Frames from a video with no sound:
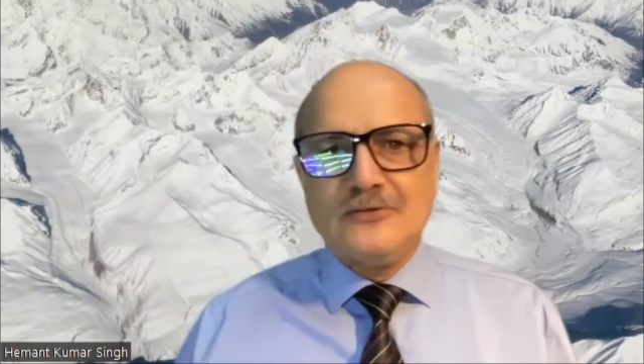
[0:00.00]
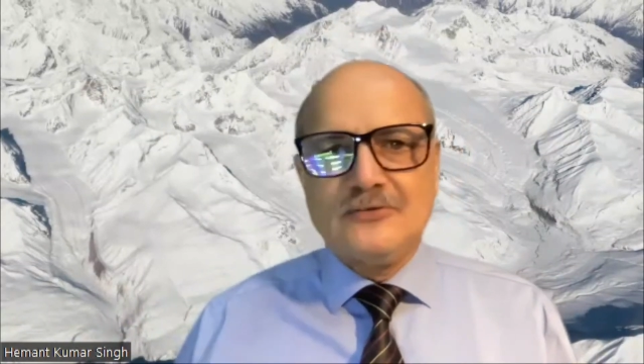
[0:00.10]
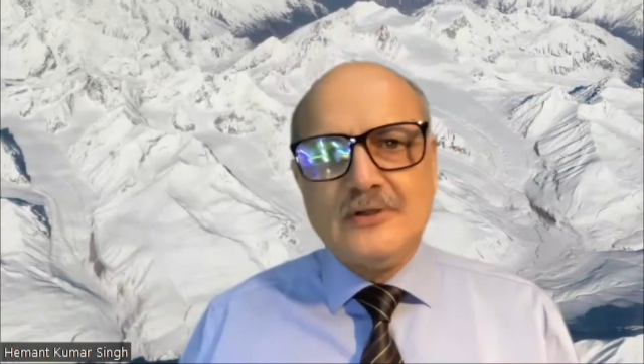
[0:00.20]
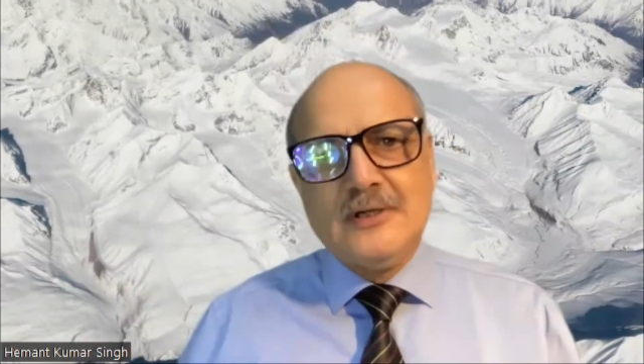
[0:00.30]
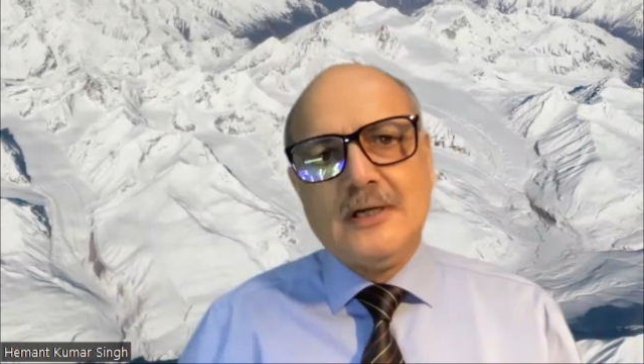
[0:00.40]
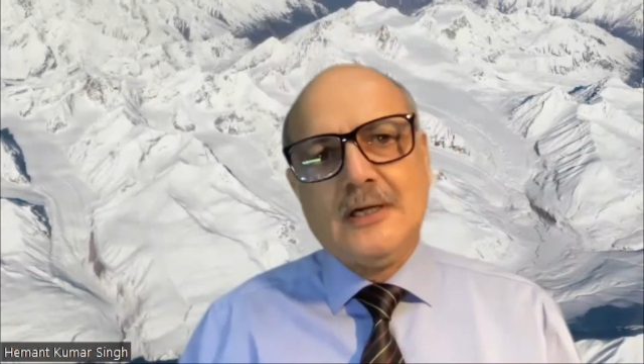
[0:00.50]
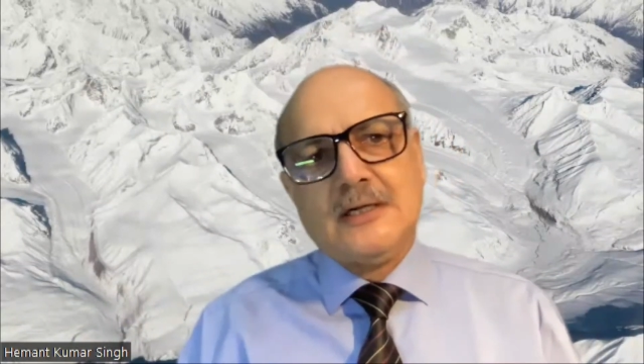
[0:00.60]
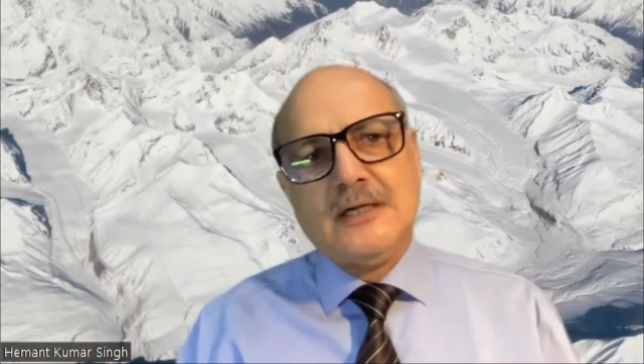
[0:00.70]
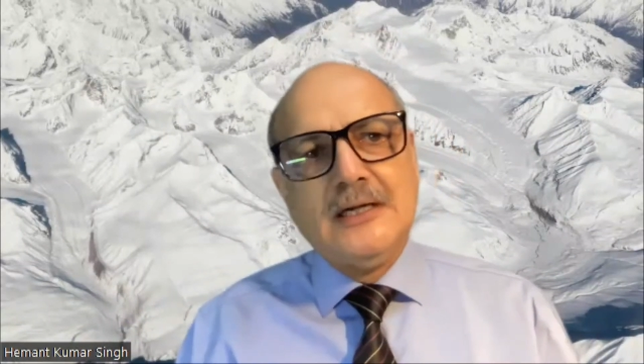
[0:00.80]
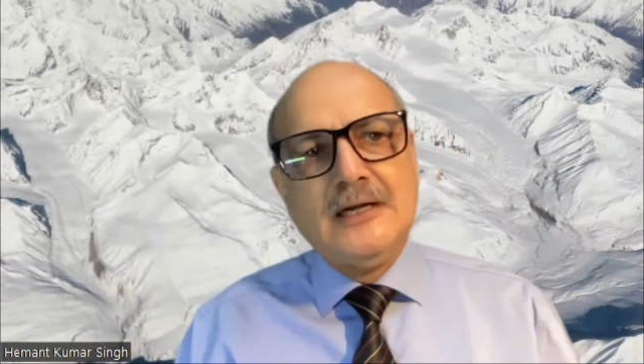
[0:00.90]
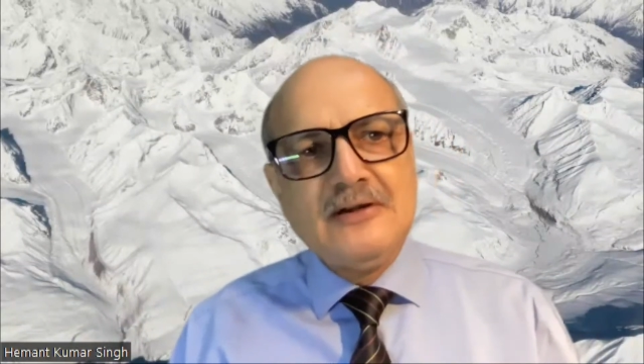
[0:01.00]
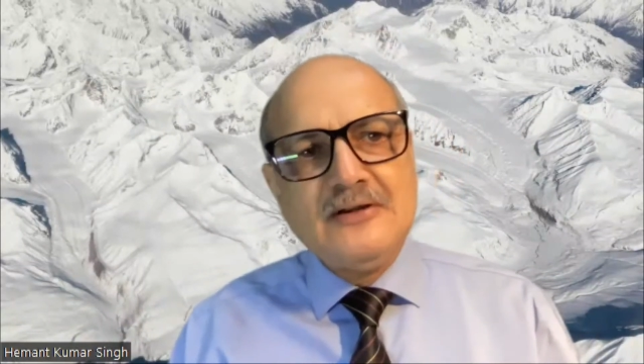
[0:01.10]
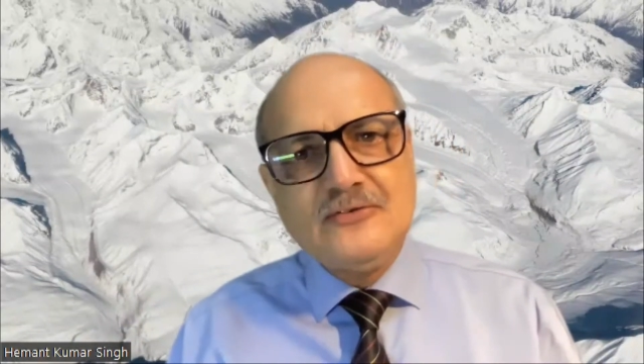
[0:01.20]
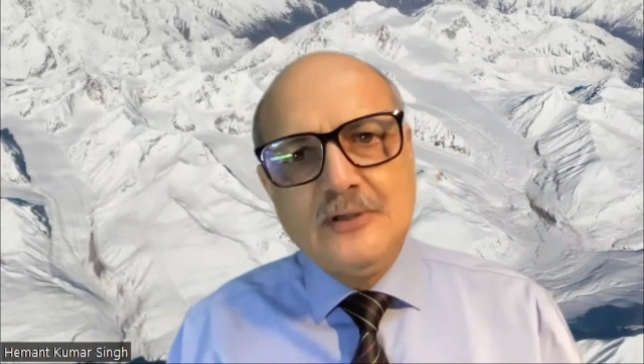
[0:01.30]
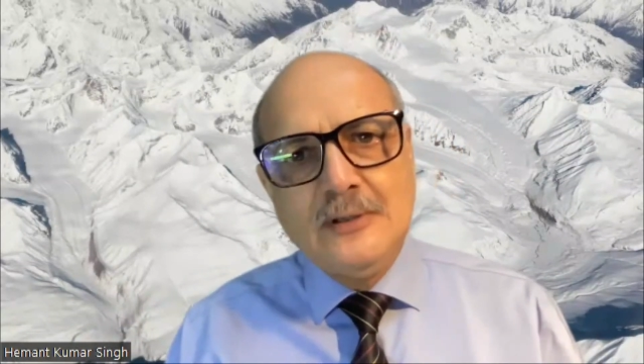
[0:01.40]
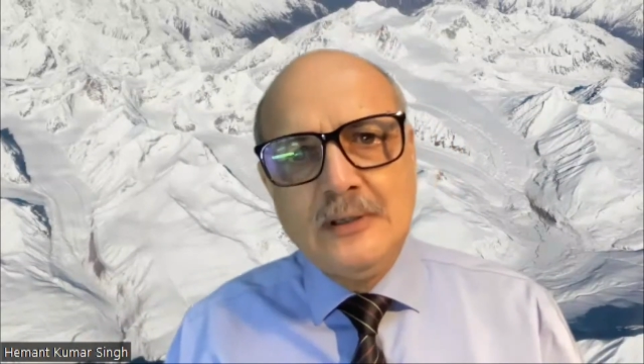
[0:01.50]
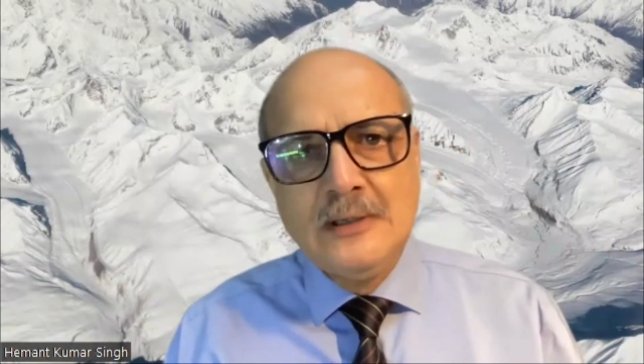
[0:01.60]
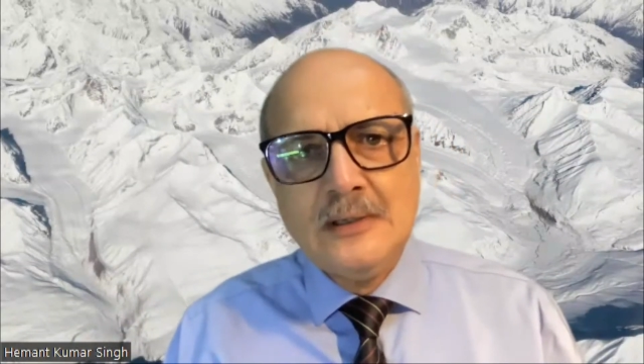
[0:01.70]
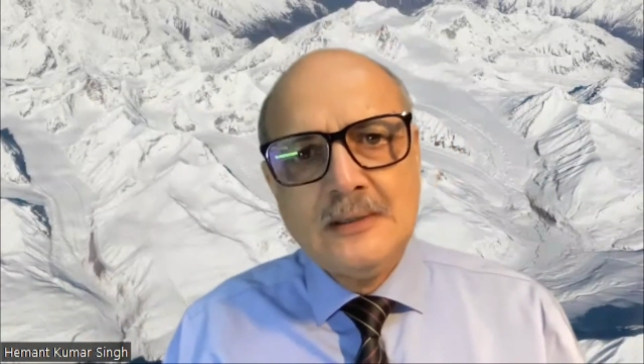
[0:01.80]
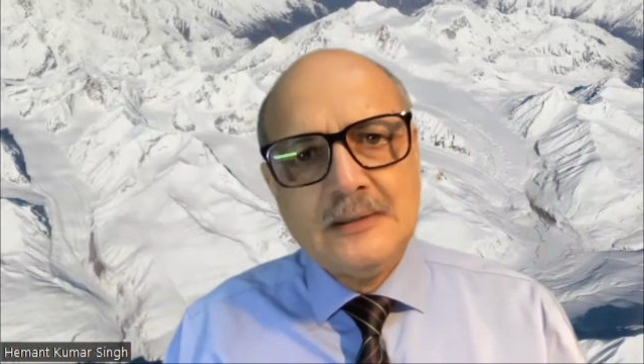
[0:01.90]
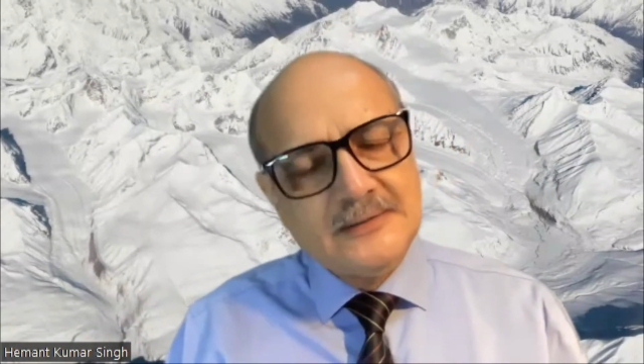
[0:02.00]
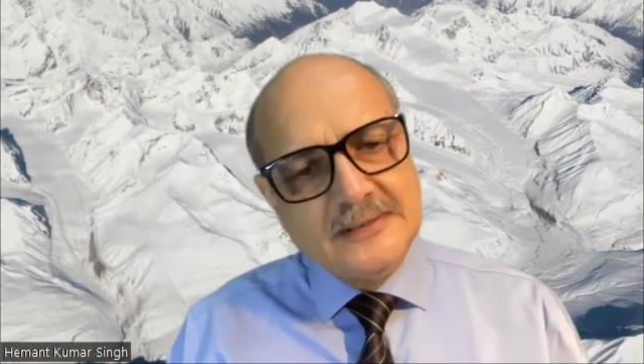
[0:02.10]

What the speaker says: That was Colonel Rinchen,